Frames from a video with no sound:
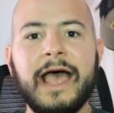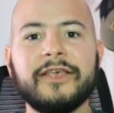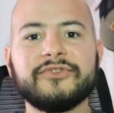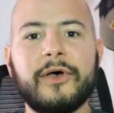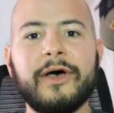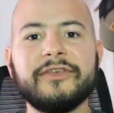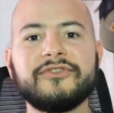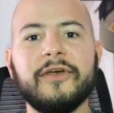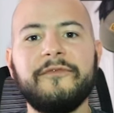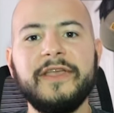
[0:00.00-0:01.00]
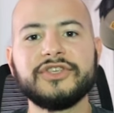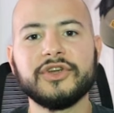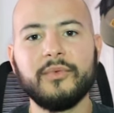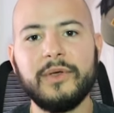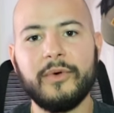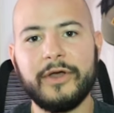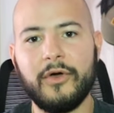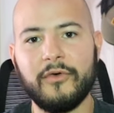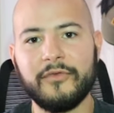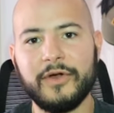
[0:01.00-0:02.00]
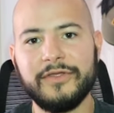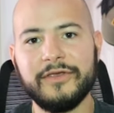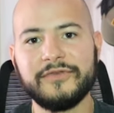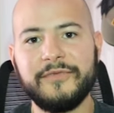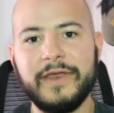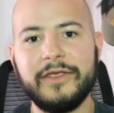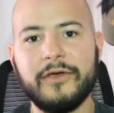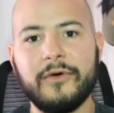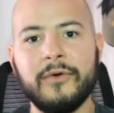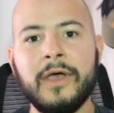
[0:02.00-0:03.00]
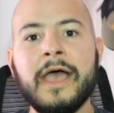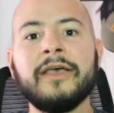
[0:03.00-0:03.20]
as well as the feature we went over in this video,